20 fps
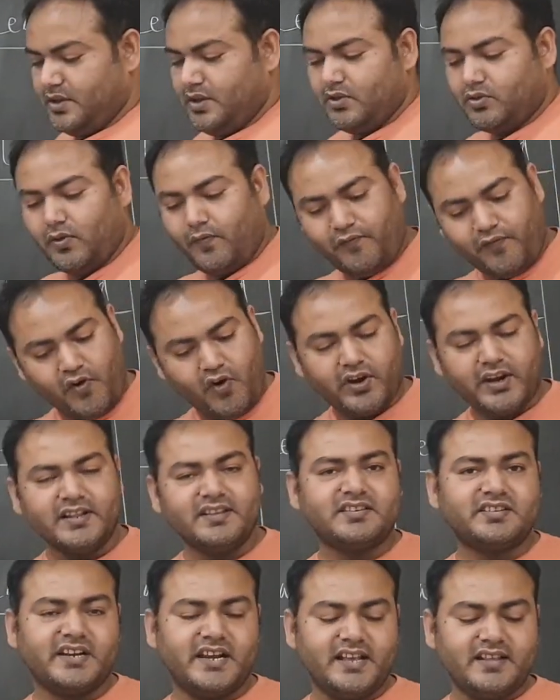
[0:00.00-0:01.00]
So for
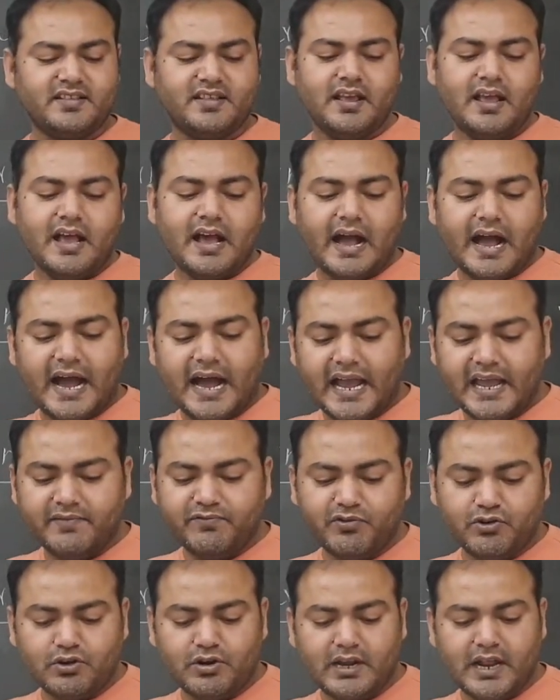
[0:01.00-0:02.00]
instance, I
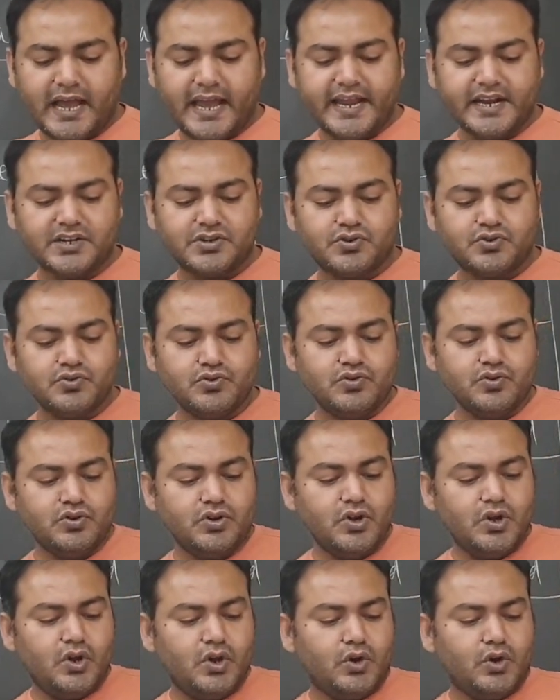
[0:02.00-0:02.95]
would like to